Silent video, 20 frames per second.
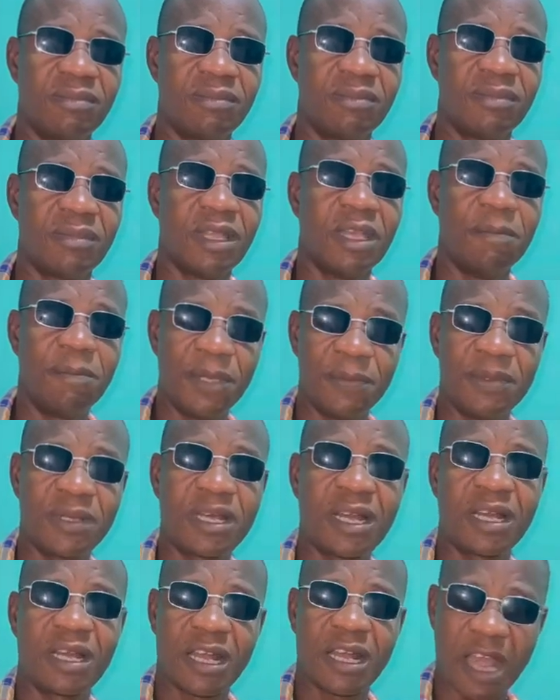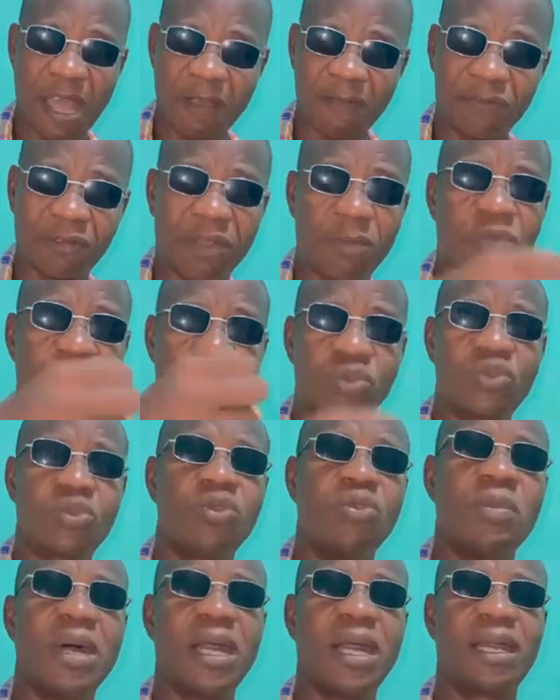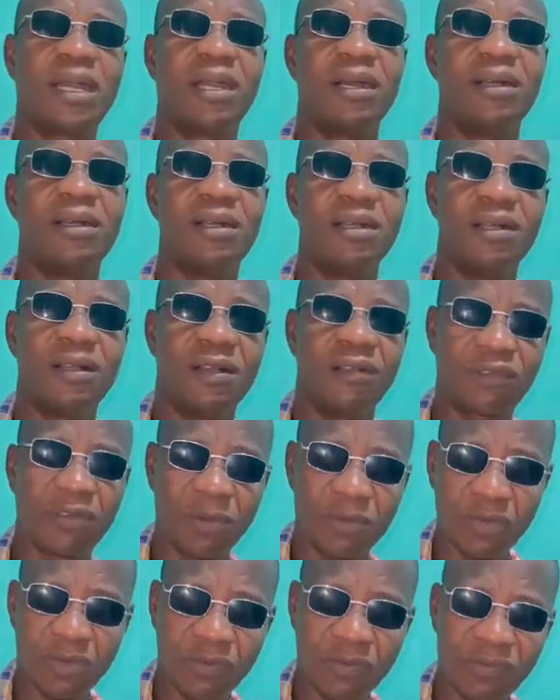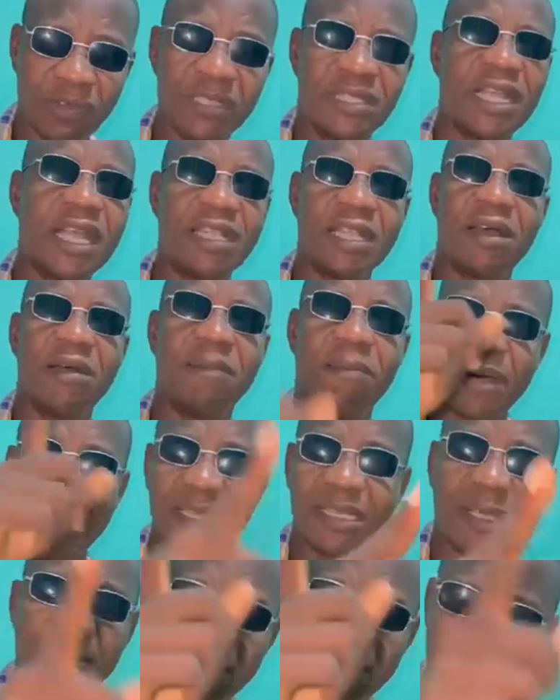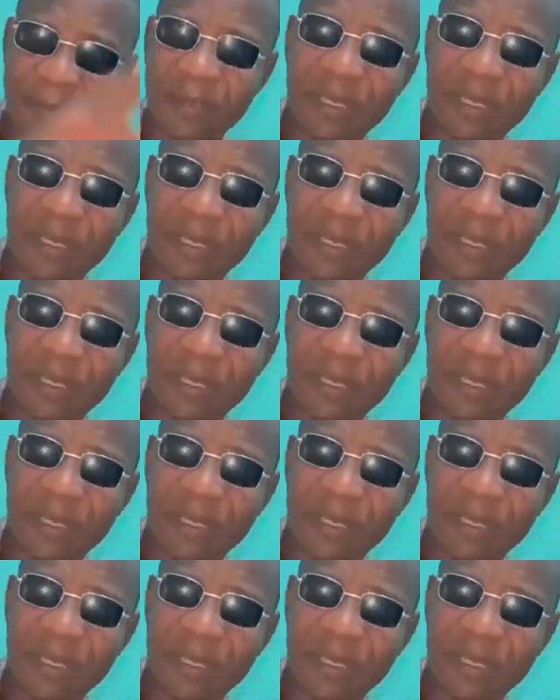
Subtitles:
A baby can come from your stomach, from your vagina, but a baby